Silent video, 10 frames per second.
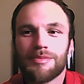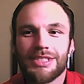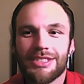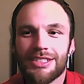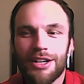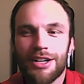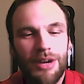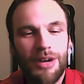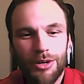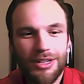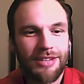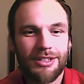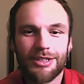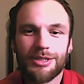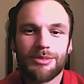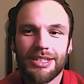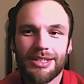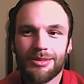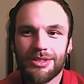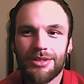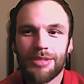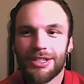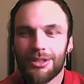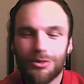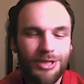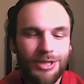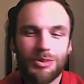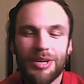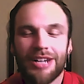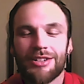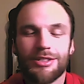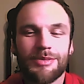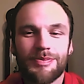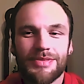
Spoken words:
And she's like, oh, I work down there sometimes. I'm like the regional manager.